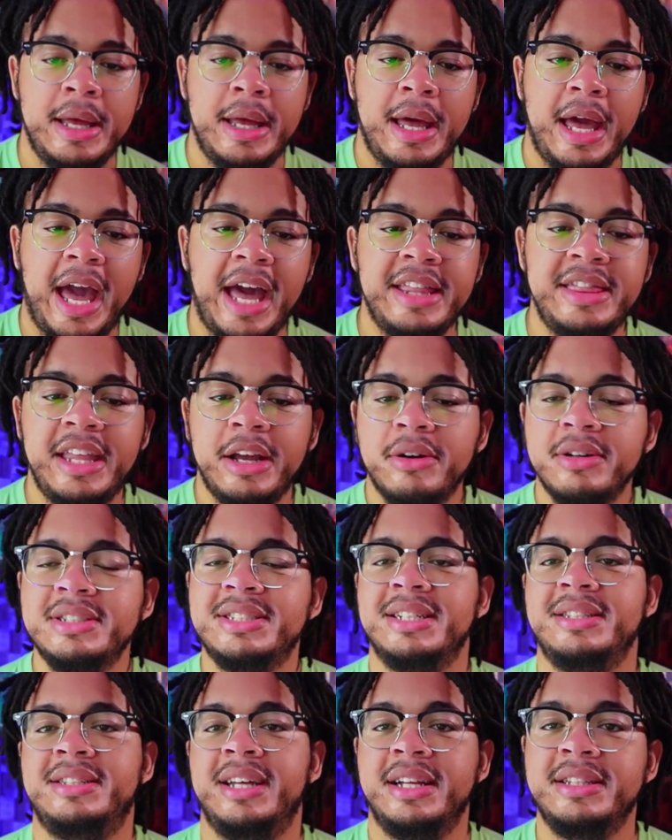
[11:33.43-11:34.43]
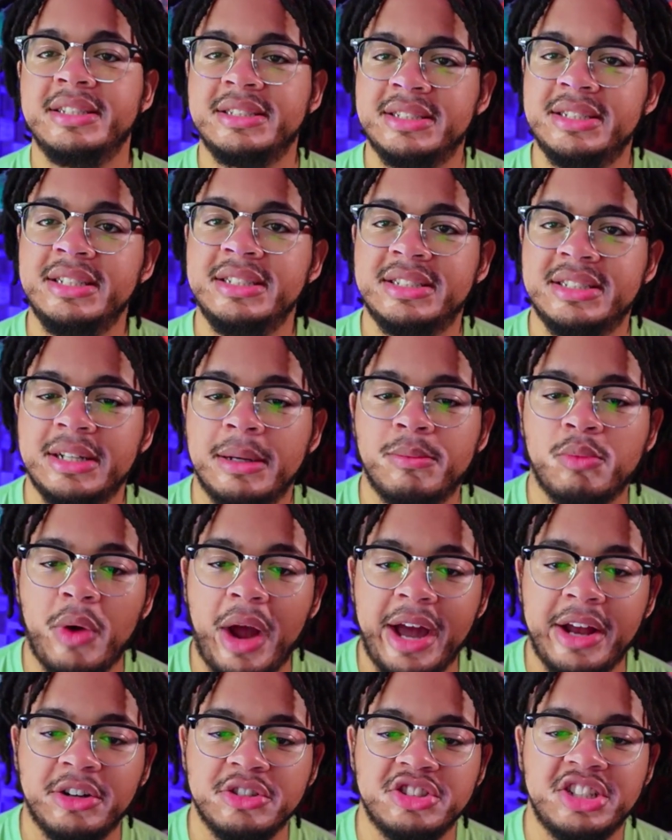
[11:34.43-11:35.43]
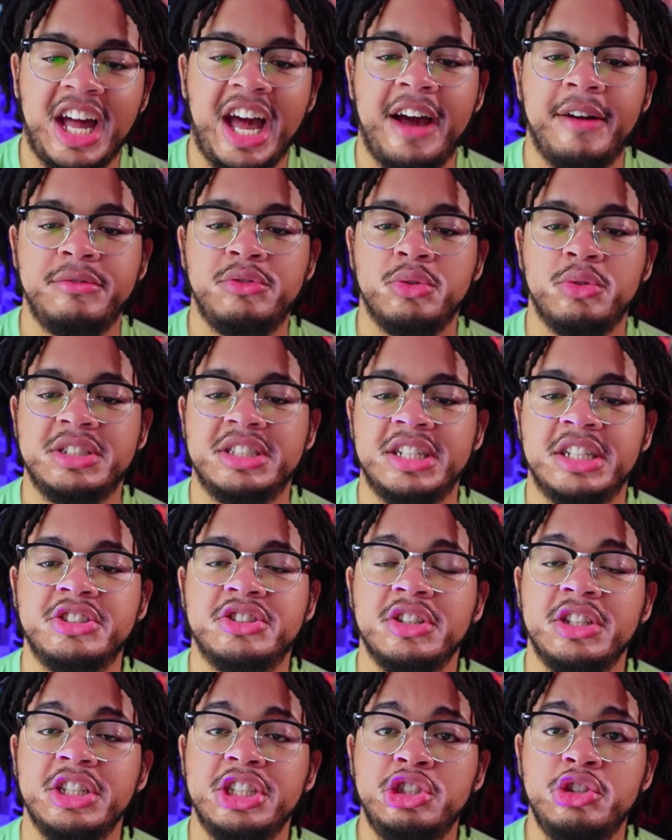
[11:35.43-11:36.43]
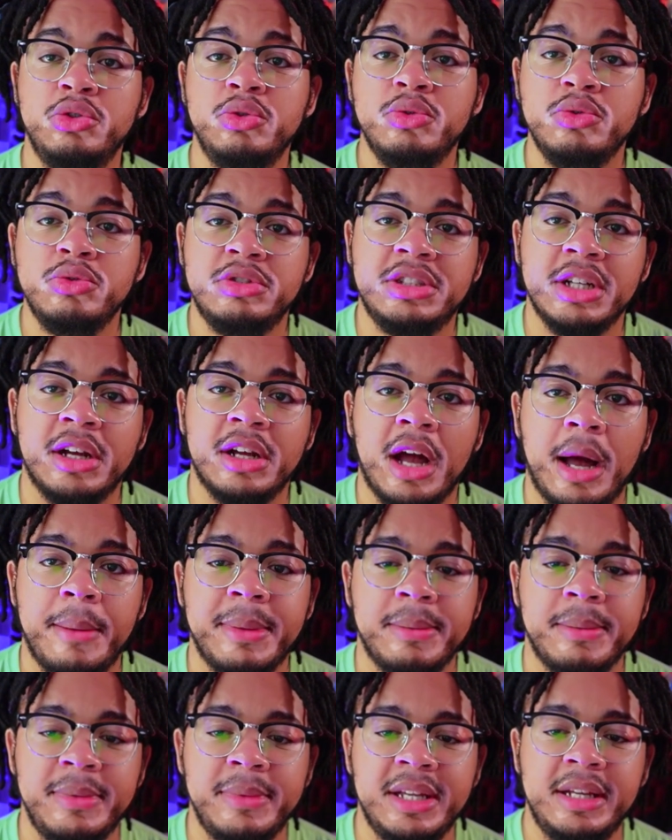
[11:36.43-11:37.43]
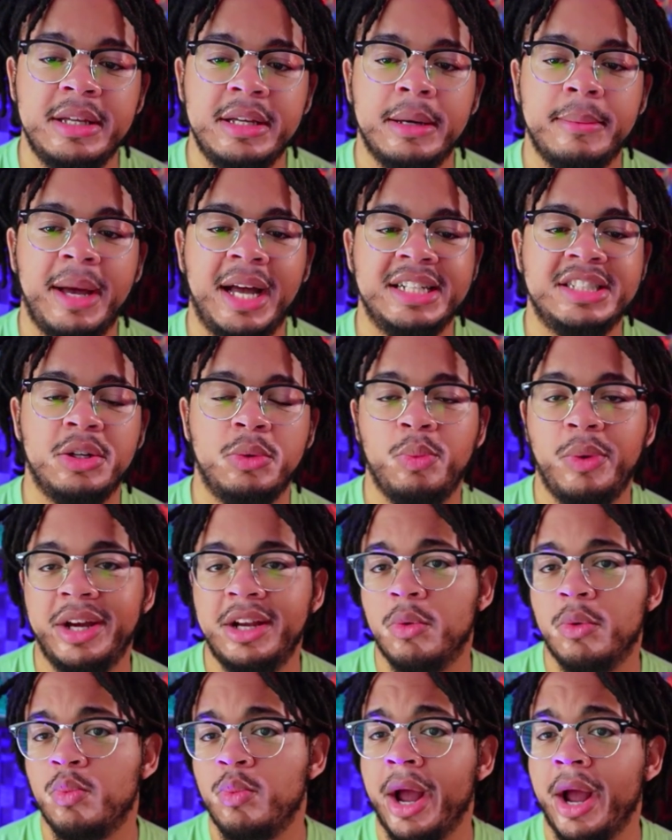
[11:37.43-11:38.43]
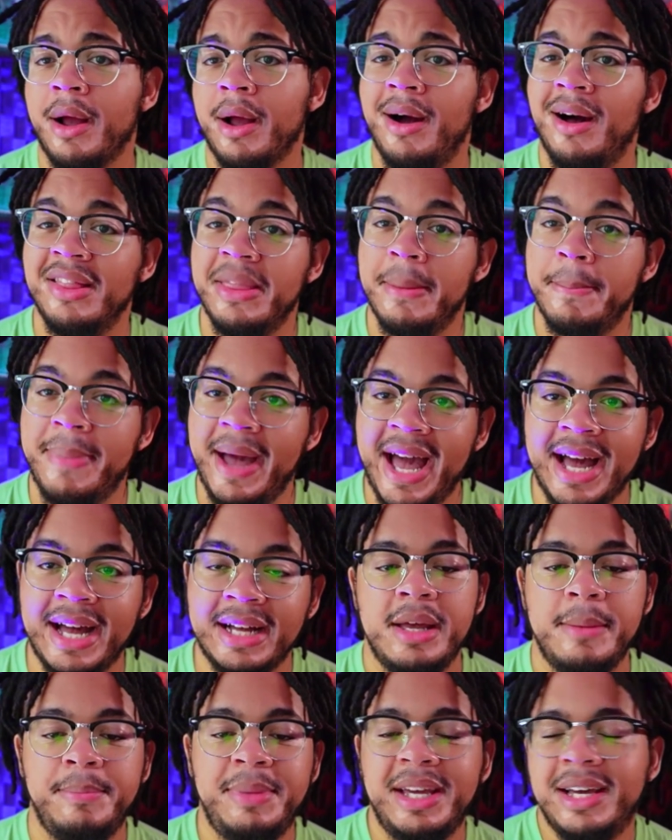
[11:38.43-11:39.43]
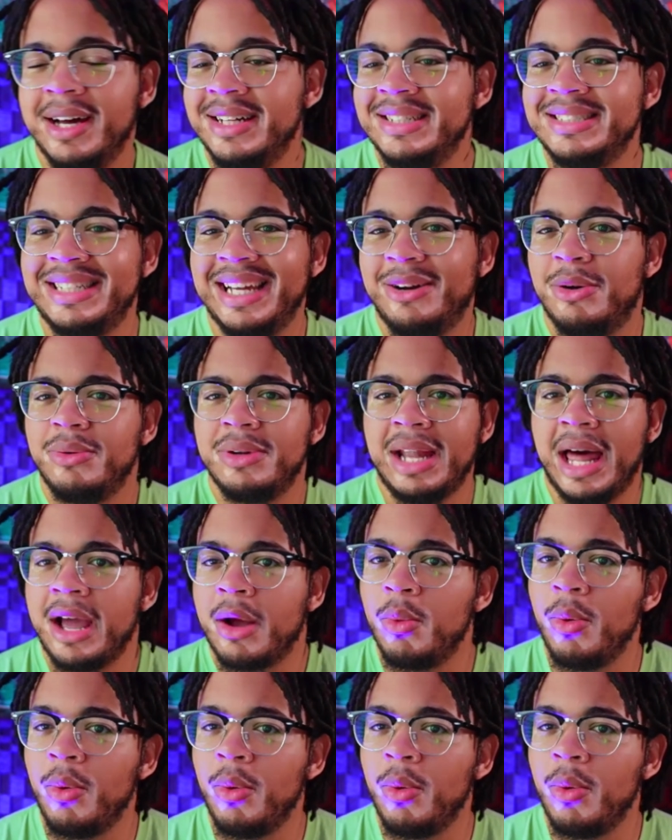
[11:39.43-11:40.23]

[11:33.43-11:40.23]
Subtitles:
And there is a tendency some writers have to essentially use the comic medium as a way to retcon the past because they don't like what